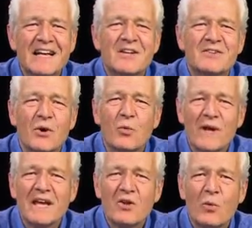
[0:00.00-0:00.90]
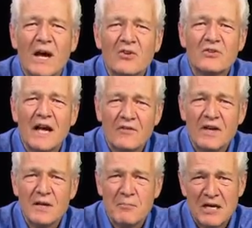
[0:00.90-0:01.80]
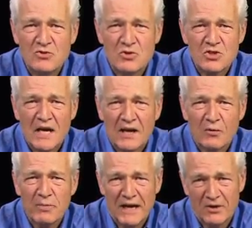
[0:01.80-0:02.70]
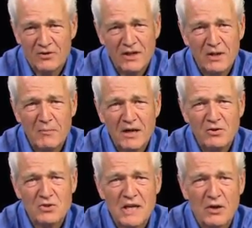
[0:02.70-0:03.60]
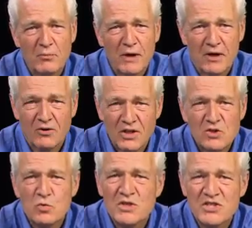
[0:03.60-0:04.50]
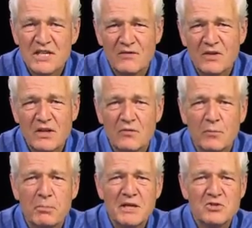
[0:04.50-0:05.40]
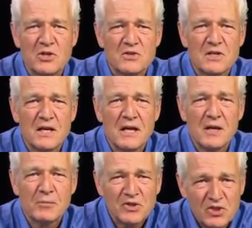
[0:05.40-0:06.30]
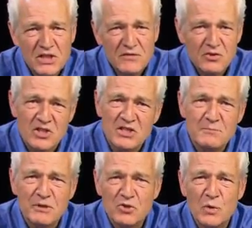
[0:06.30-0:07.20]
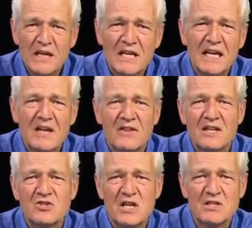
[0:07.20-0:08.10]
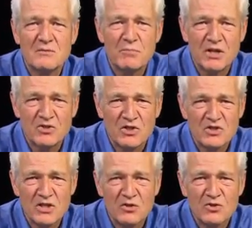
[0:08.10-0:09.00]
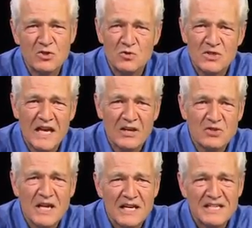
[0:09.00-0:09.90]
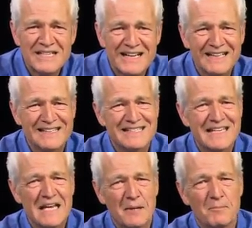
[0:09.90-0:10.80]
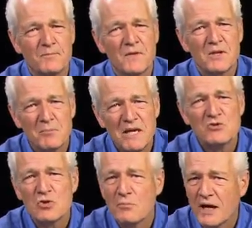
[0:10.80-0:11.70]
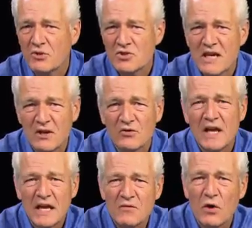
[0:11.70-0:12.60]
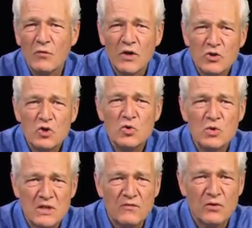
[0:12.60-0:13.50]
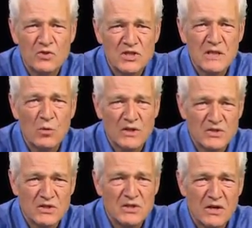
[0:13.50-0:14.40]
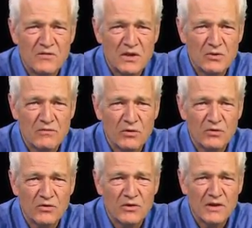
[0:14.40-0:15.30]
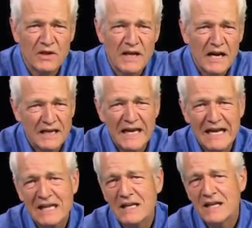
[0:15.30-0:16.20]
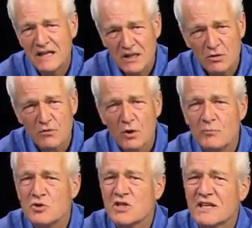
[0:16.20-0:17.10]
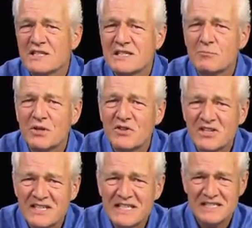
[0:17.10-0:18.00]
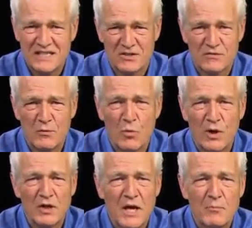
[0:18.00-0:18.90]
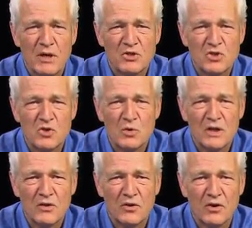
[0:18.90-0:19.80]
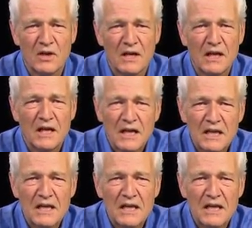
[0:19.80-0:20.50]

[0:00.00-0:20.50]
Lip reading: So we in the West have a major scale pattern and a minor scale pattern, each with 7 different pitches. But the distance between the adjacent pitches in those 2 scales is not the same. The major and minor scales involve 2 different sequences of intervals. Again, an interval in music is simply the distance from one pitch to another. In